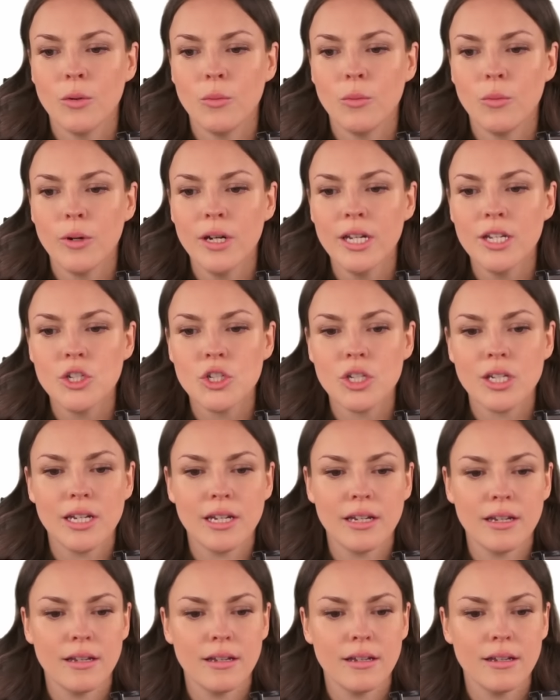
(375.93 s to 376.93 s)
which
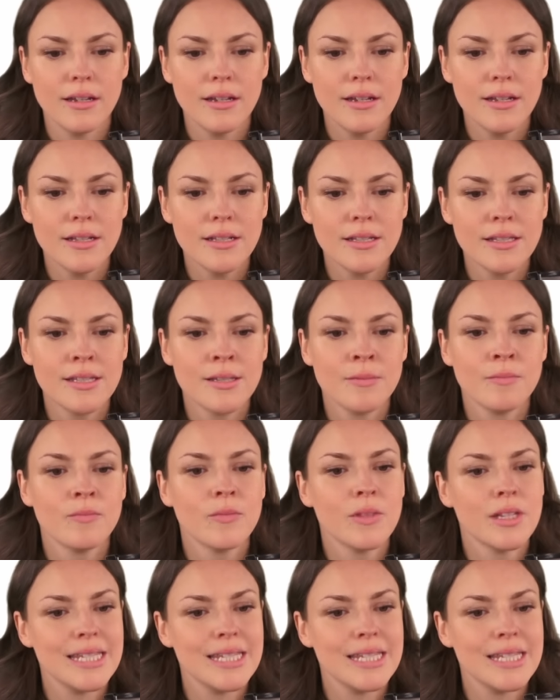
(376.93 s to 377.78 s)
is